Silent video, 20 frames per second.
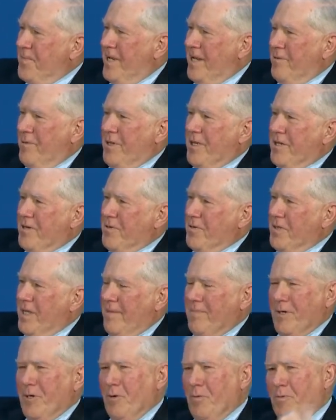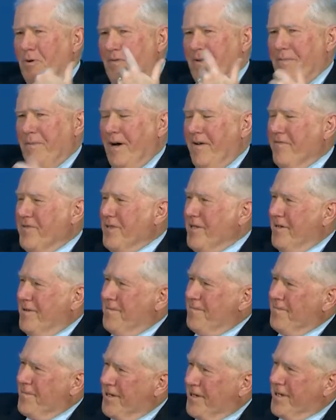But anyway, they're old. I'm an old movie buff, so
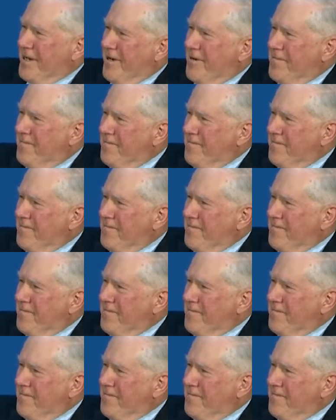there you go.